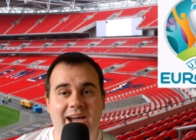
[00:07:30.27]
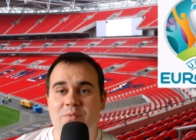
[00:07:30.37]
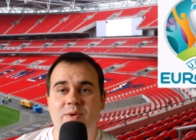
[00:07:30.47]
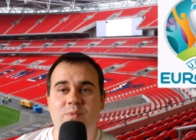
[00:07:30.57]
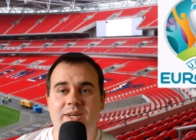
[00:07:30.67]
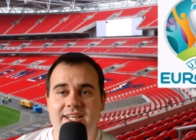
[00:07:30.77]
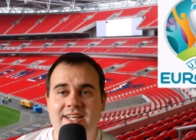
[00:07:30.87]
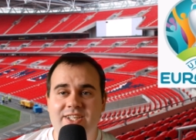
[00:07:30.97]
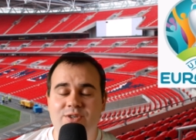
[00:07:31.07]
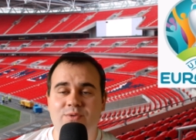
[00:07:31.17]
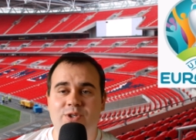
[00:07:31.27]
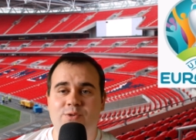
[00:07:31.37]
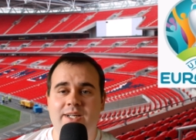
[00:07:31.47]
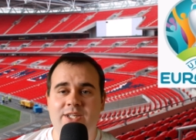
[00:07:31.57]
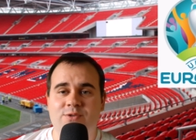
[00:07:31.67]
Can we win Euro
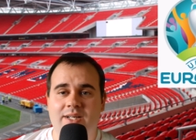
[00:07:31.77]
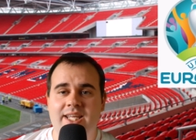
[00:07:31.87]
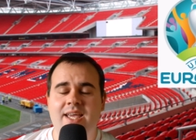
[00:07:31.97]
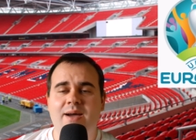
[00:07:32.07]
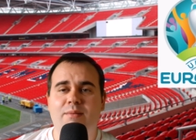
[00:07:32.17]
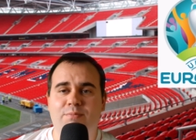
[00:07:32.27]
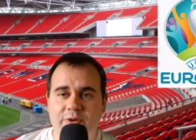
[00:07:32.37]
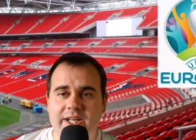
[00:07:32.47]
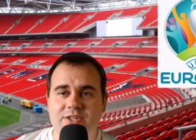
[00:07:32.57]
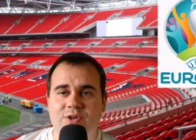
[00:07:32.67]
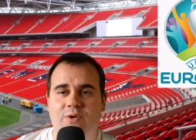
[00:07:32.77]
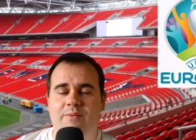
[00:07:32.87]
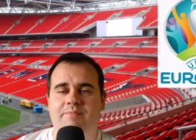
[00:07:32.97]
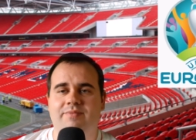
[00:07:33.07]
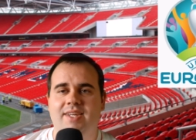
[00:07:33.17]
2020? Bring it
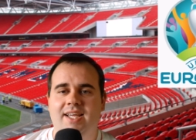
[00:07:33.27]
home.